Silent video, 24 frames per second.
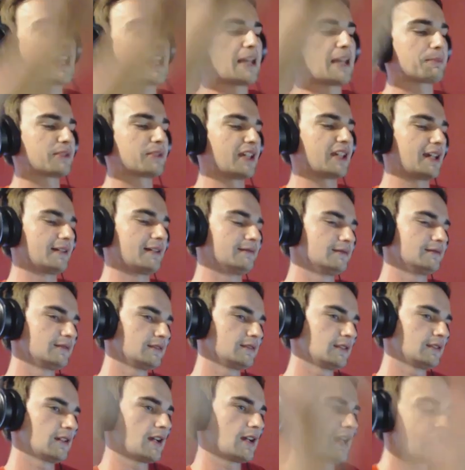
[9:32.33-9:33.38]
I clipped it.
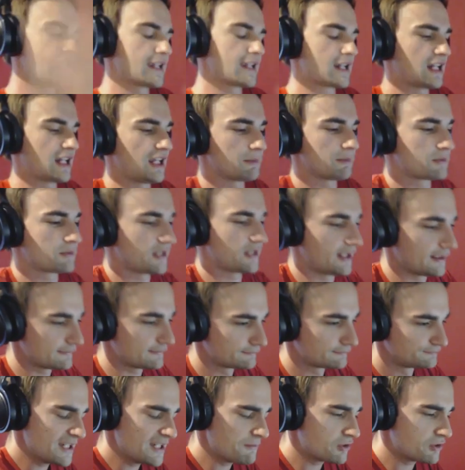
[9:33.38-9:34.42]
I clipped it.
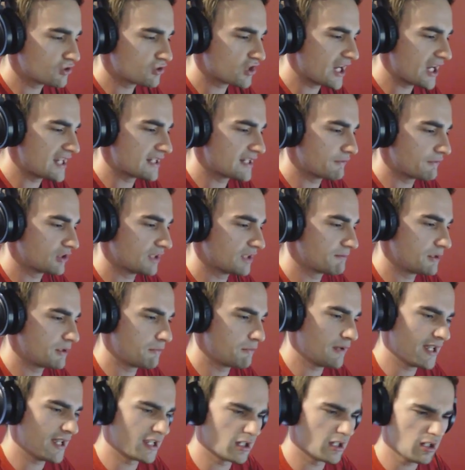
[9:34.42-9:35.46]
It seems to change every time
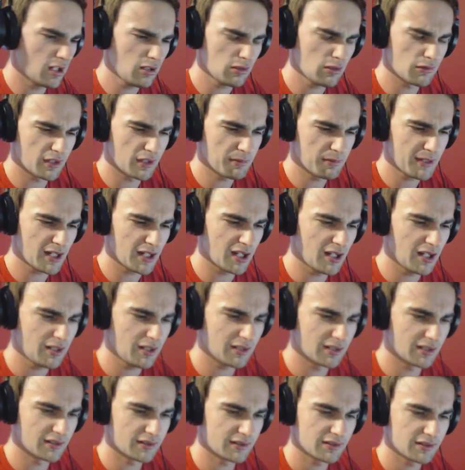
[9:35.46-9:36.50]
you play. Oh, they're a bit
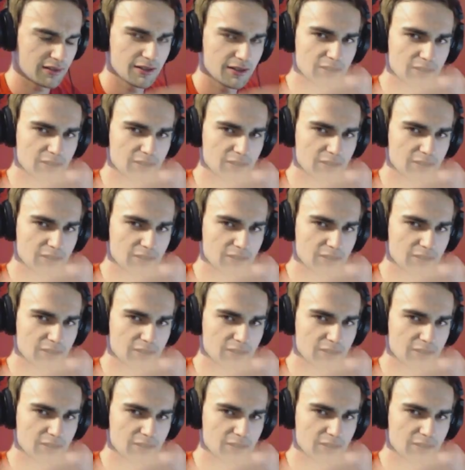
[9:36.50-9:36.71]
hard.